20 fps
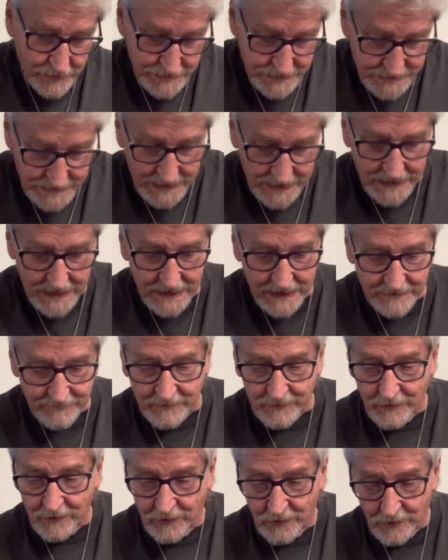
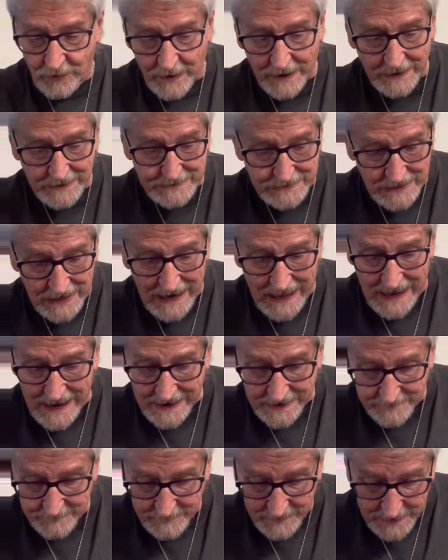favorites
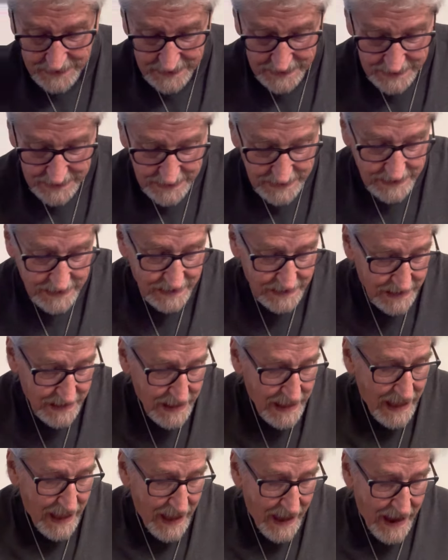like me
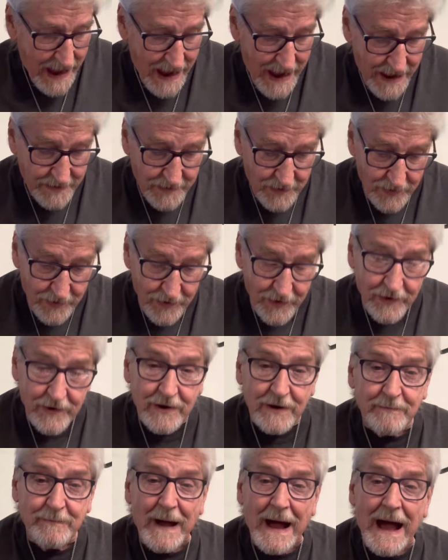and heard
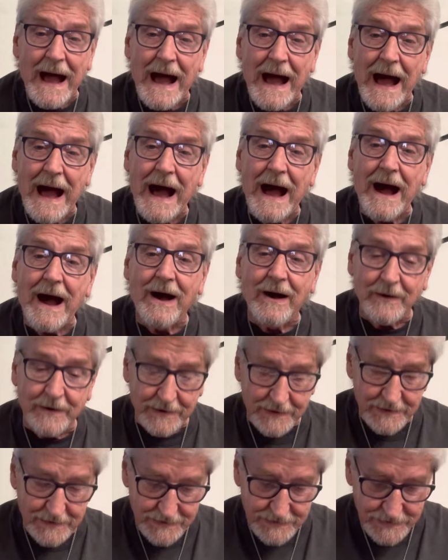about
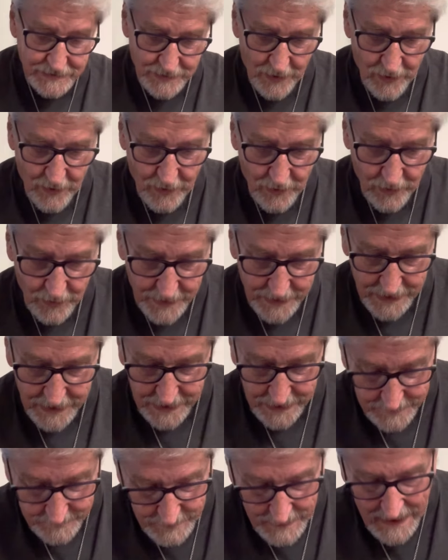his
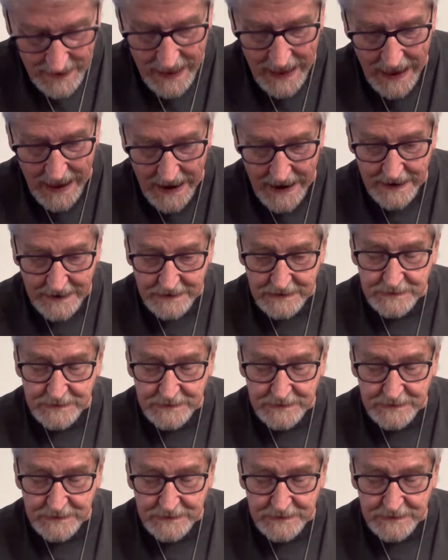groaning and